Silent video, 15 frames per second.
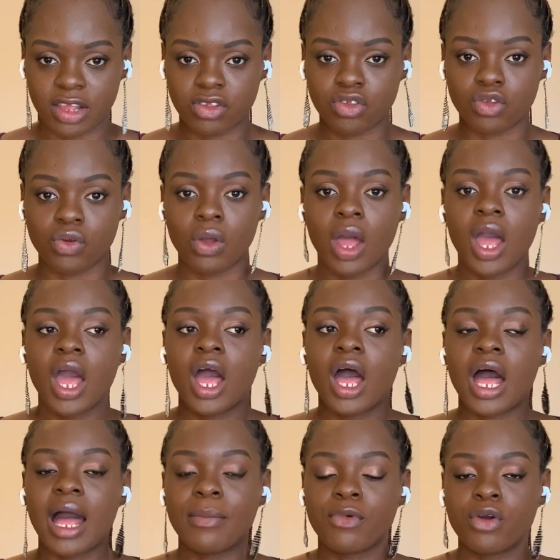So
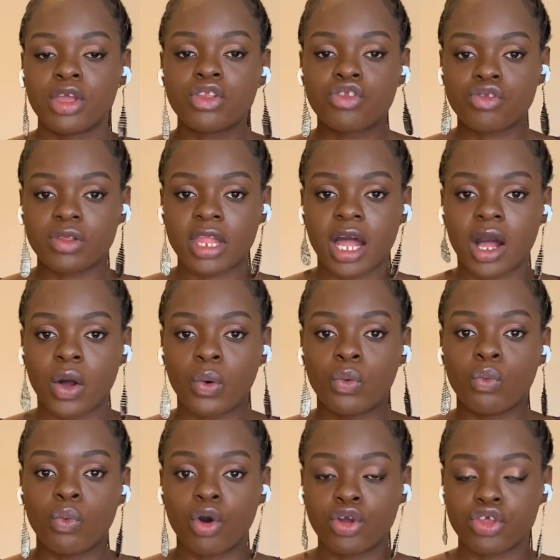I'm going to now
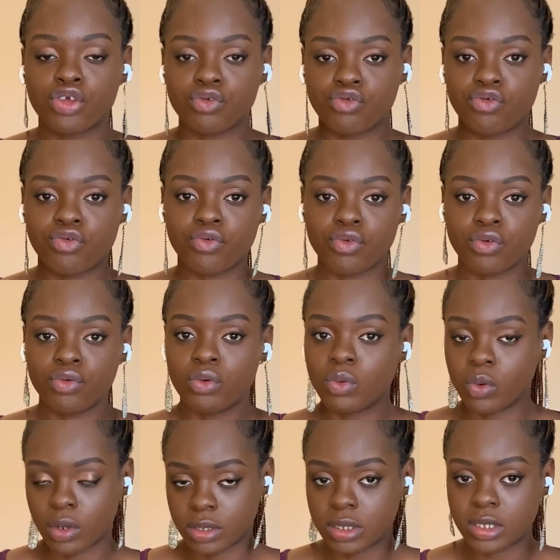walk you through
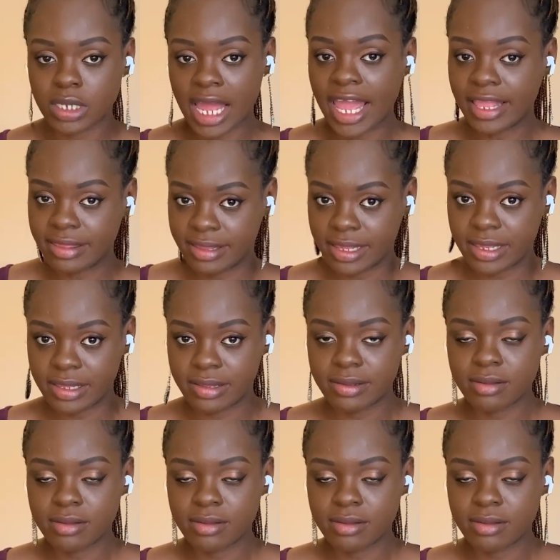what I did.